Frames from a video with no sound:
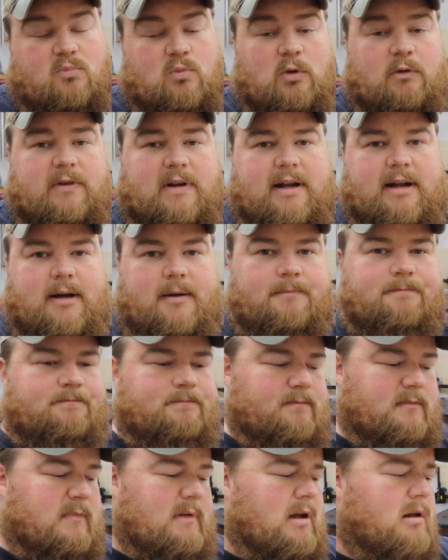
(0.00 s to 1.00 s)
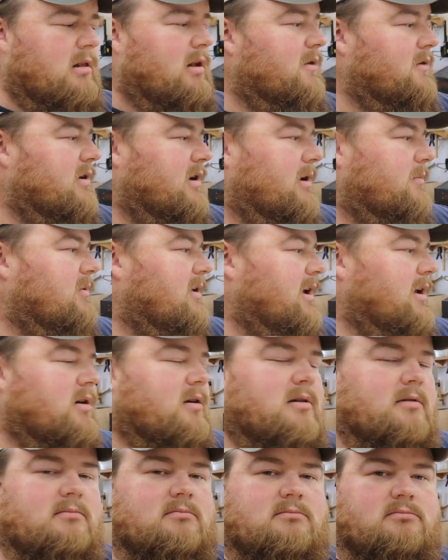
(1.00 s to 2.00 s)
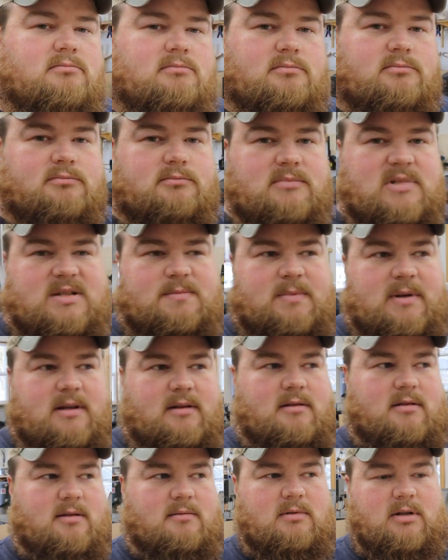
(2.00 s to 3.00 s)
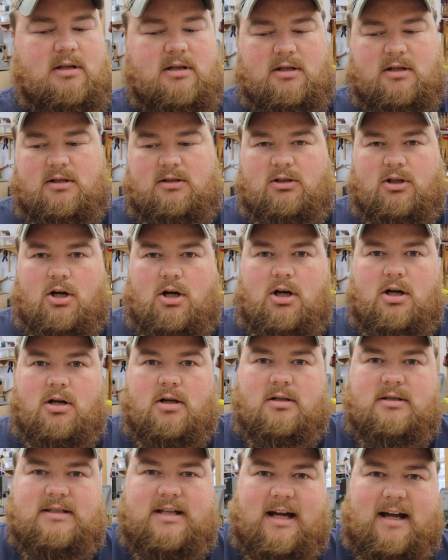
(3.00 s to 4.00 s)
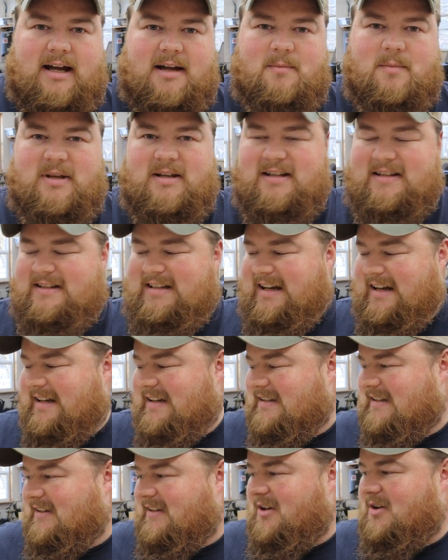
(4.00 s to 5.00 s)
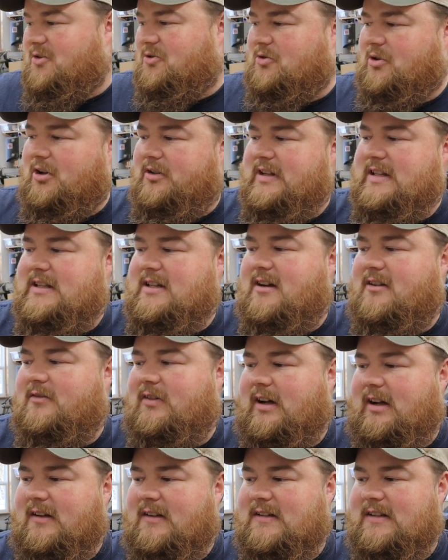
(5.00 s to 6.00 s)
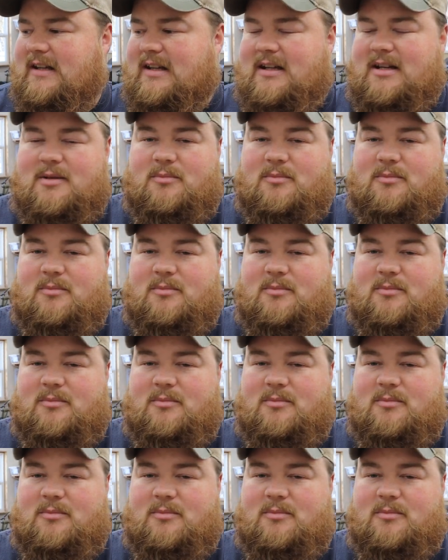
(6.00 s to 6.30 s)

We'll find out. I'll load it up later and spend the long time it takes to go through all these cut files,